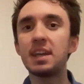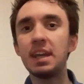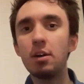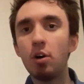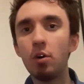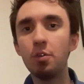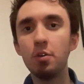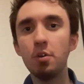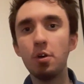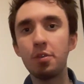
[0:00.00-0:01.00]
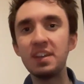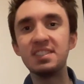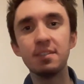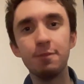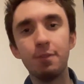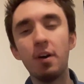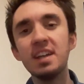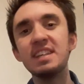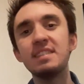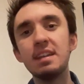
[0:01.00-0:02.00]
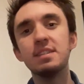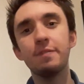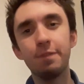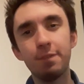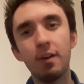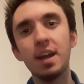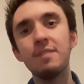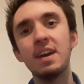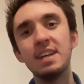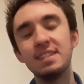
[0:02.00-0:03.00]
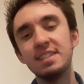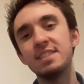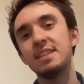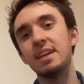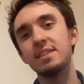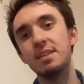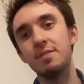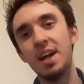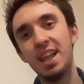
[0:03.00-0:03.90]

here on Earth is divided into five distinctive